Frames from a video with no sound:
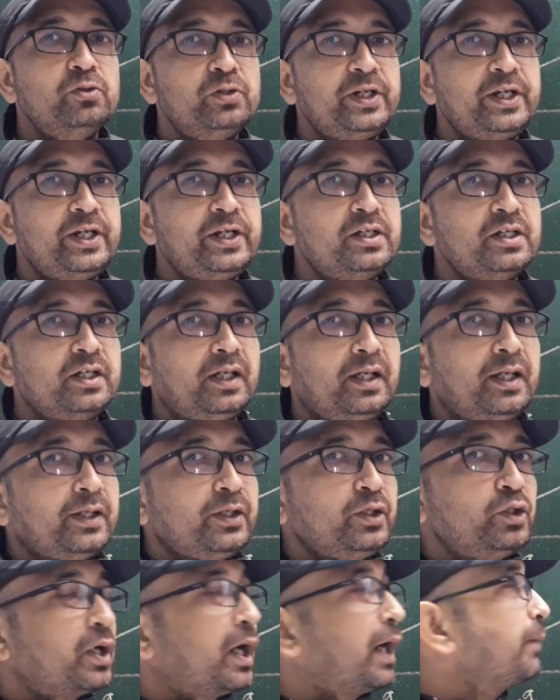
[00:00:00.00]
need,
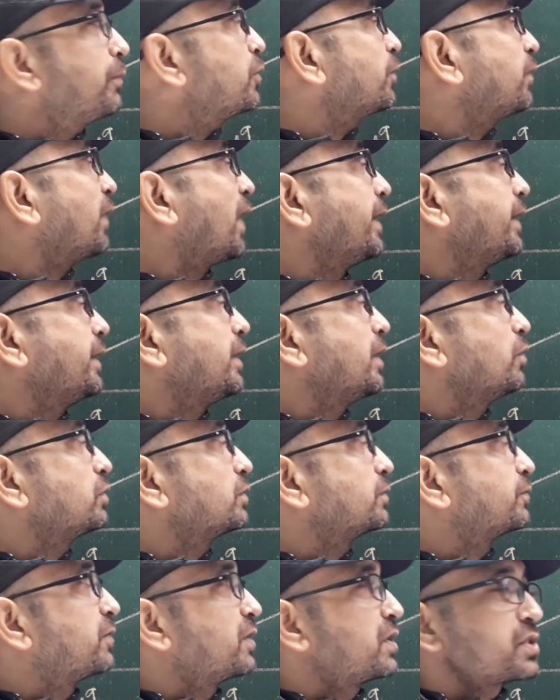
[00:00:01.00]
you have to find it
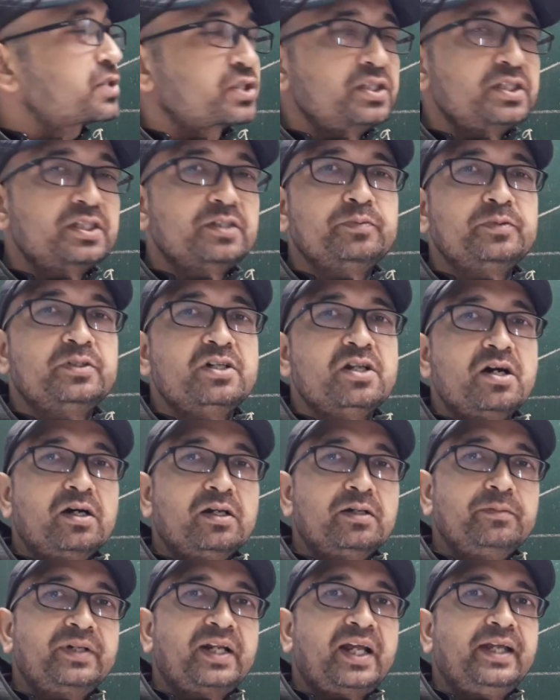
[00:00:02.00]
out first, this
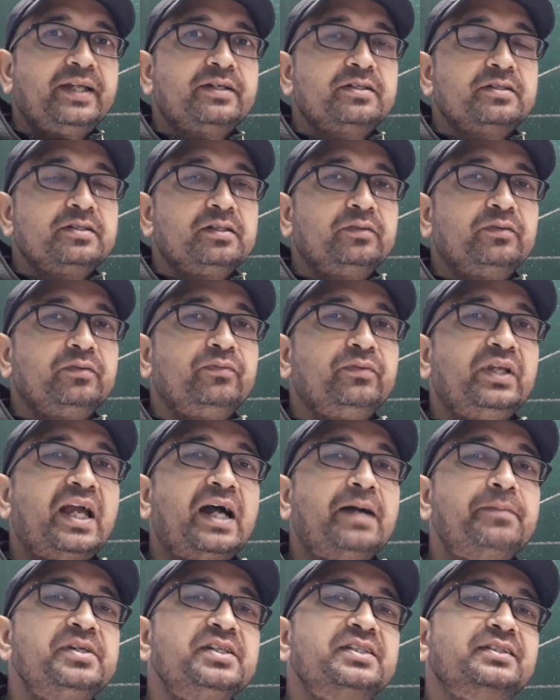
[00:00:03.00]
term, right? We
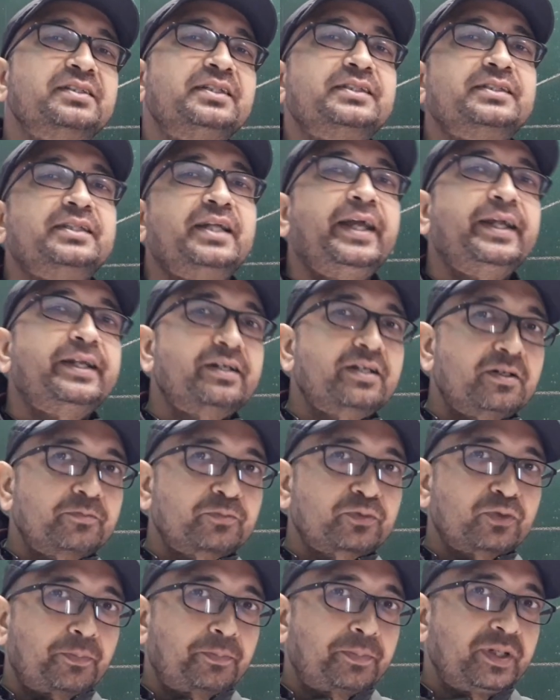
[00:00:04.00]
have discussed, right, term
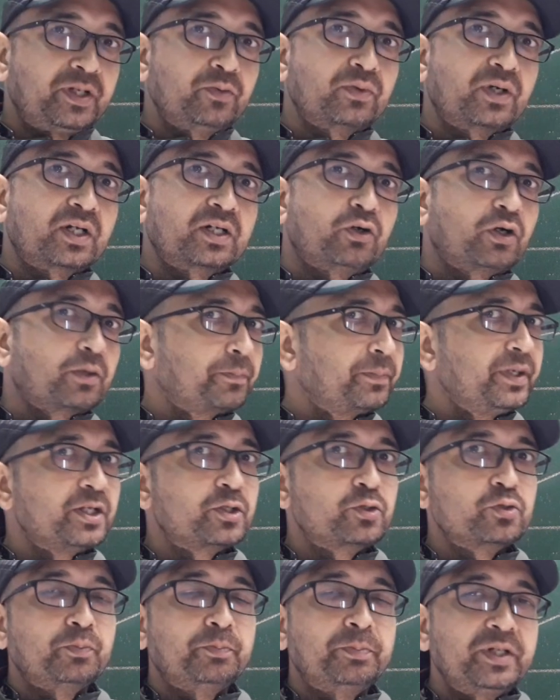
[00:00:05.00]
for P1 or
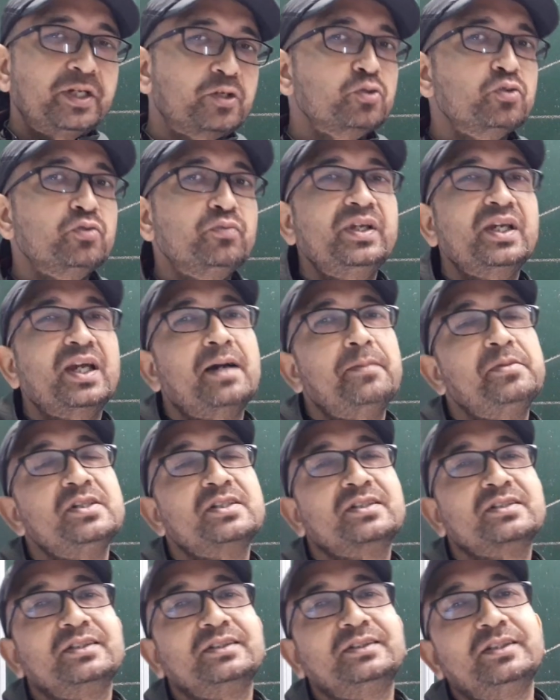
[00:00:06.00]
P2. P2 we have
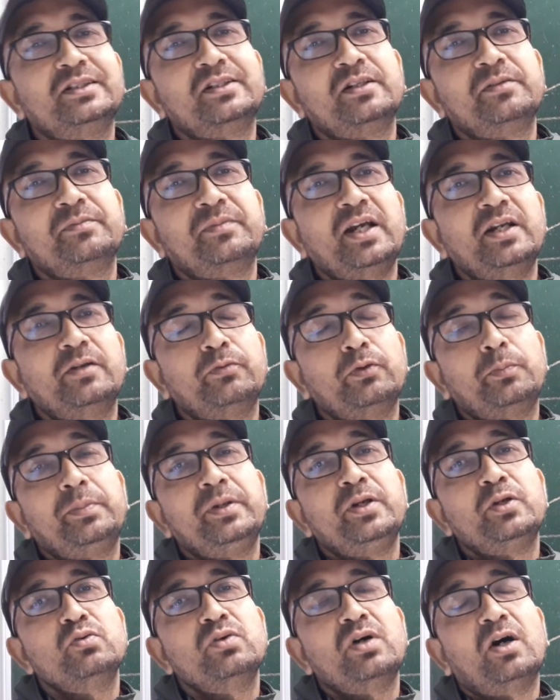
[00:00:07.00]
discussed the term, right? For
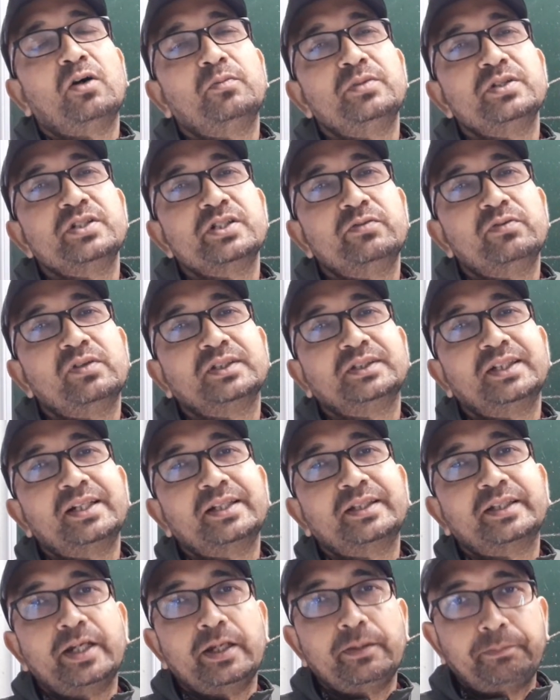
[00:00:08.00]
P2 how much it was there?
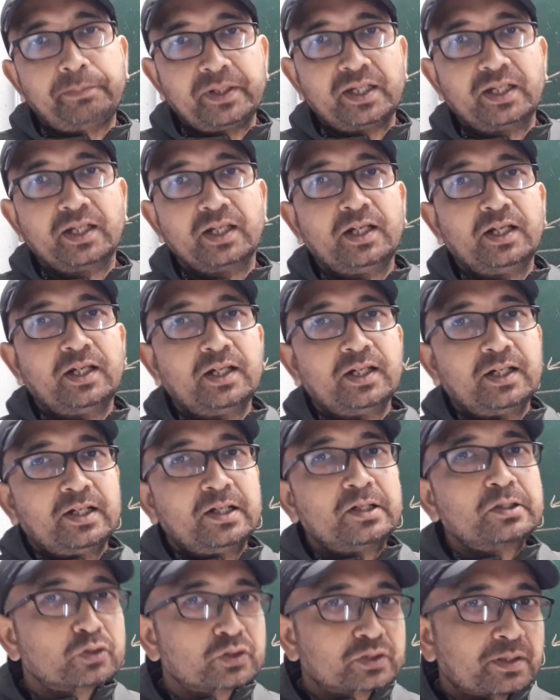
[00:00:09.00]
3P.
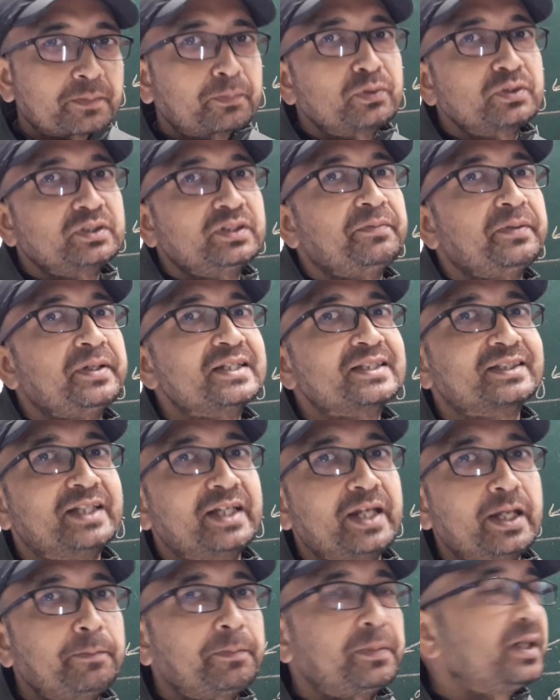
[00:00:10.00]
So suppose if it is
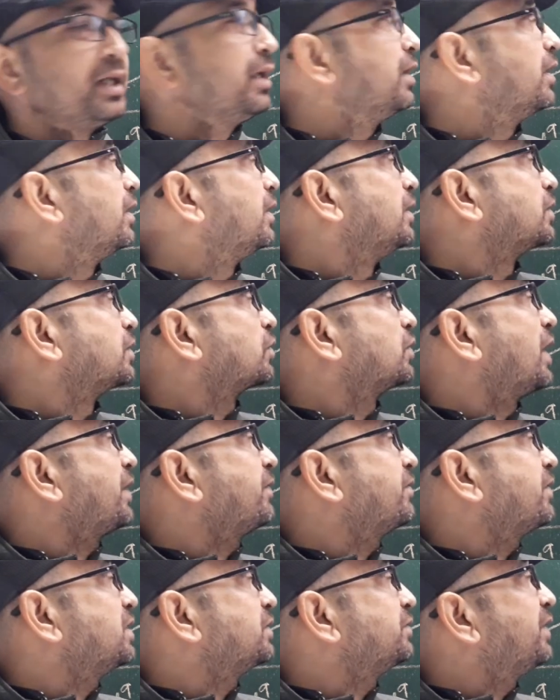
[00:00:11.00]
3P, so
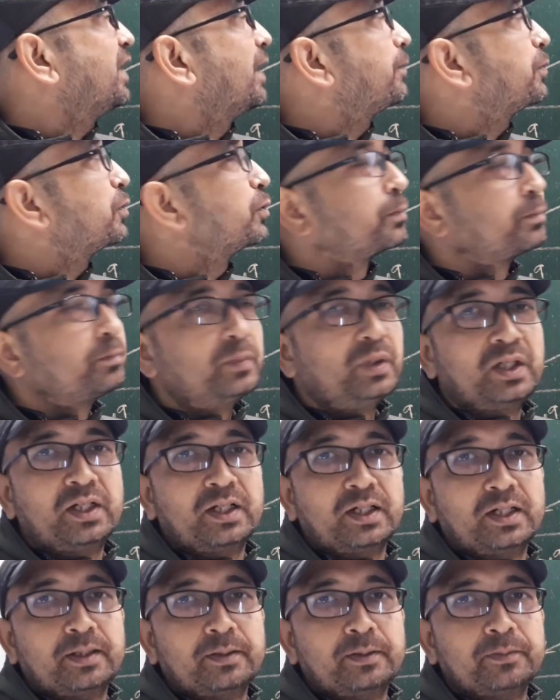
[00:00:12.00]
likewise we have to
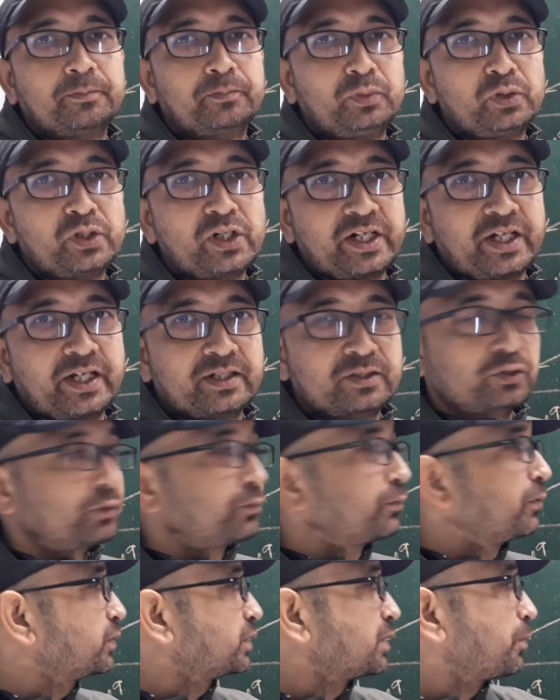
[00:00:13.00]
put it here. So
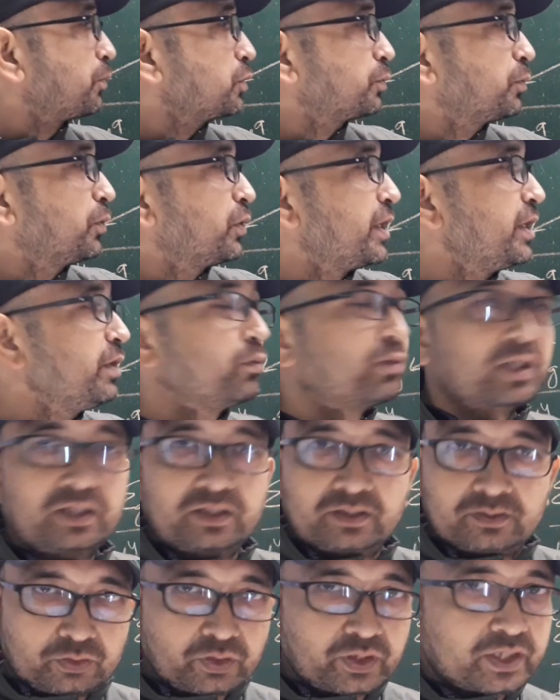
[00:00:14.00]
suppose for
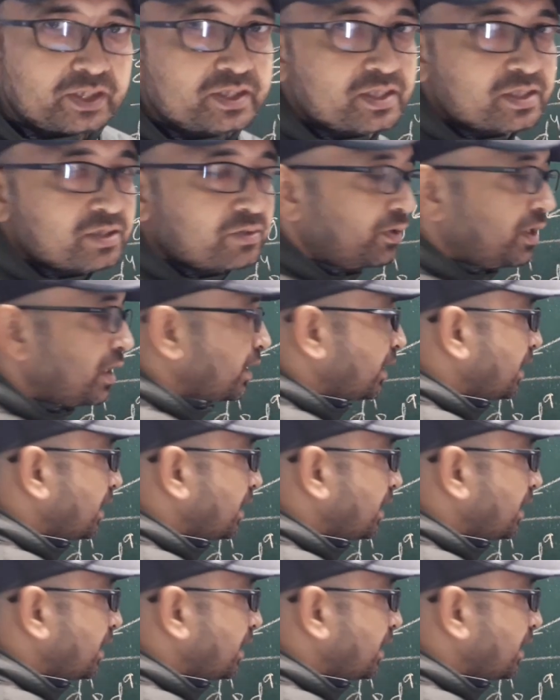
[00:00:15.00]
D1, okay, just we are